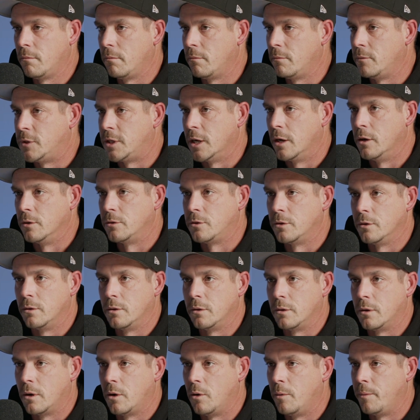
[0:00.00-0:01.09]
Delta
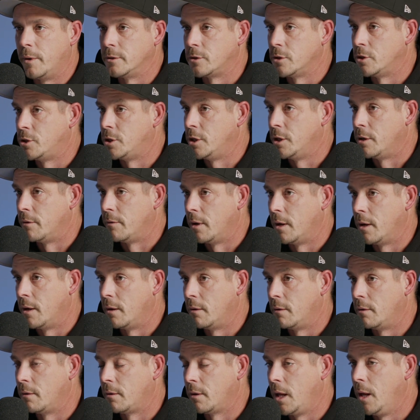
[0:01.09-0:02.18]
and a whole bunch of shit
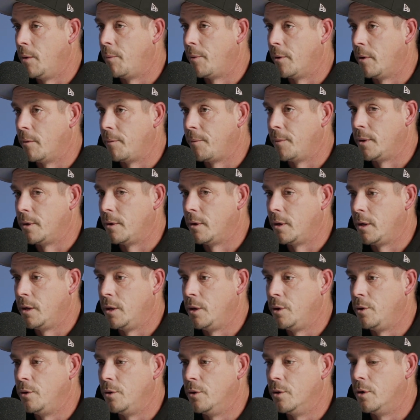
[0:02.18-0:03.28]
around hip hop in,
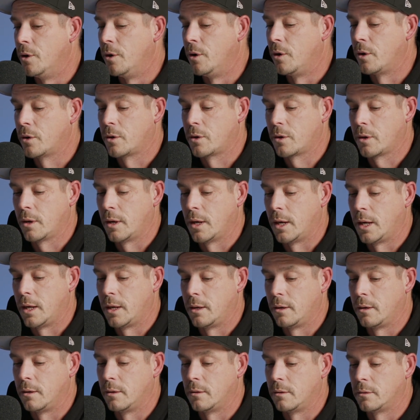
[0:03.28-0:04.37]
in New York
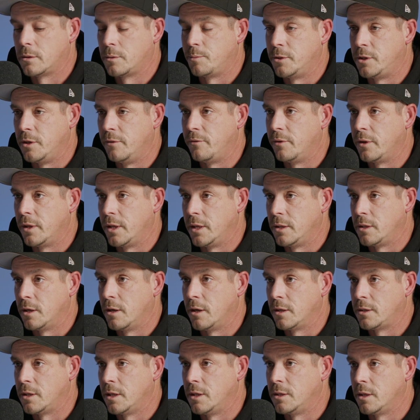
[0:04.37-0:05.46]
and specifically
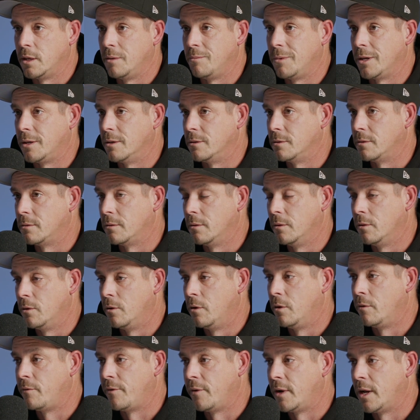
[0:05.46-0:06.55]
DITC because
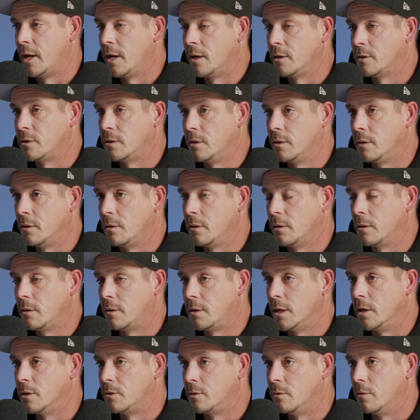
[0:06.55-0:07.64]
Lord Finesse and mm -hmm.
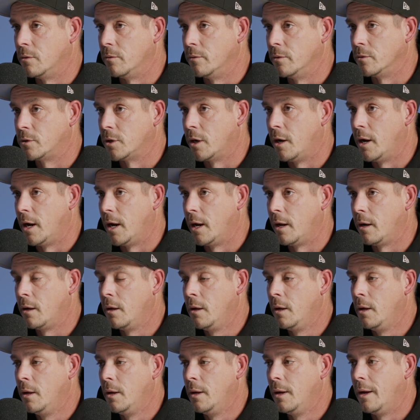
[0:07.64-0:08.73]
Delta were real tight.
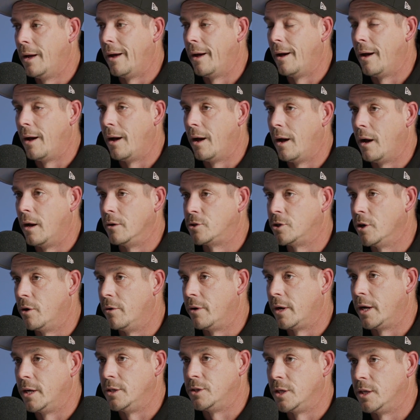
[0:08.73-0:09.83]
Really? Uh, Show
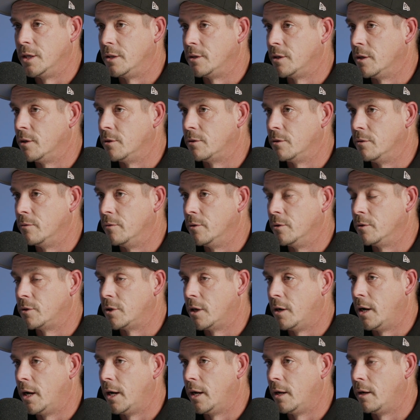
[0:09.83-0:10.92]
and AG and Delta were real
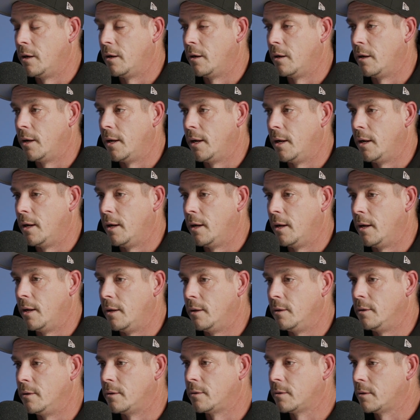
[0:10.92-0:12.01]
tight.
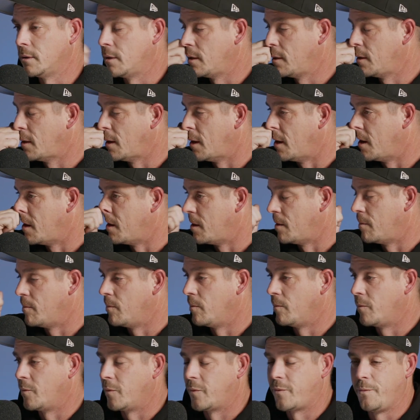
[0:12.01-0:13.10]
And um,
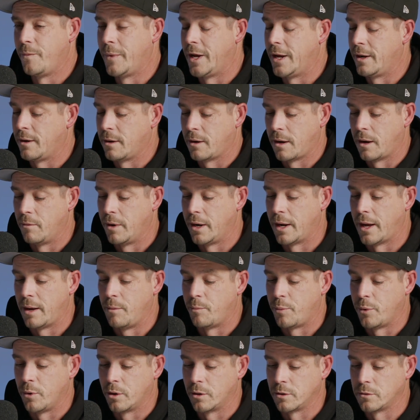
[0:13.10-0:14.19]
man, I went and ate
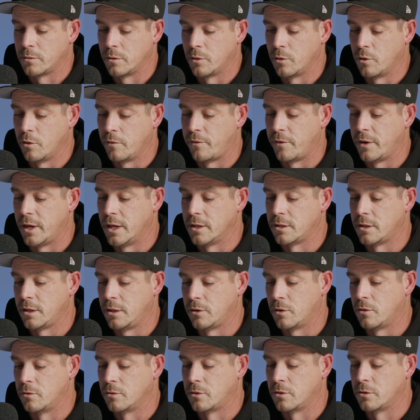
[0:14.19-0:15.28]
burgers with Lord Finesse and he
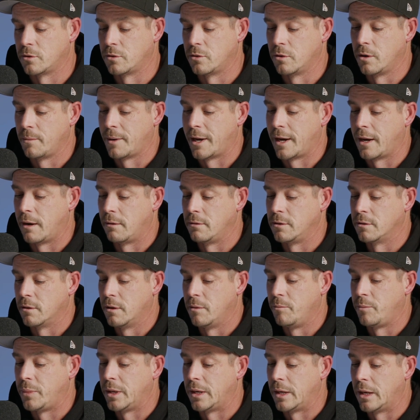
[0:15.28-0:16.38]
told us a story about how he
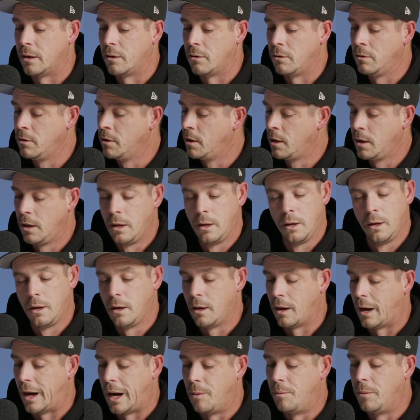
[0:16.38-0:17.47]
signed Big L.
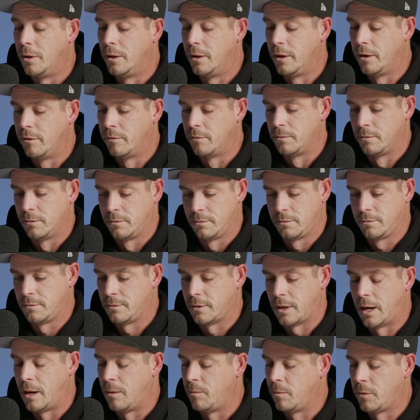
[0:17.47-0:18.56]
Unbelievable.
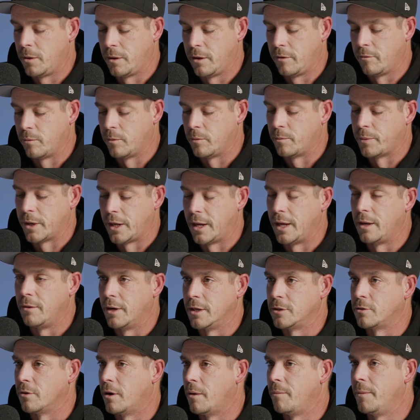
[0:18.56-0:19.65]
No Unbelievable. But
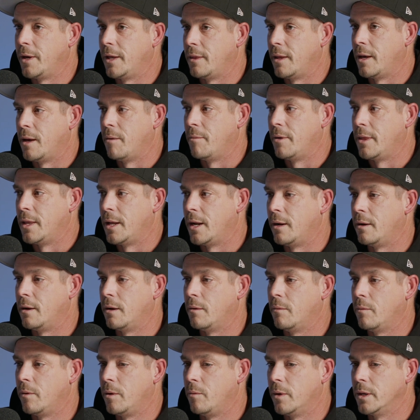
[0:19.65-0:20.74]
anyway, so I met them and then
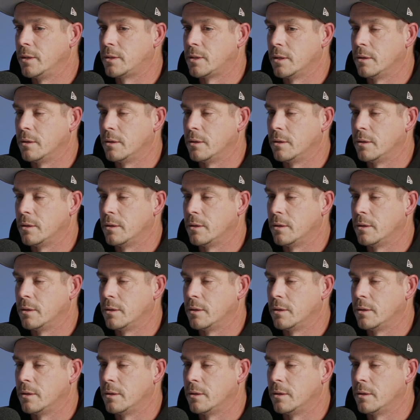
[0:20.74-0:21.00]
we went. Do you to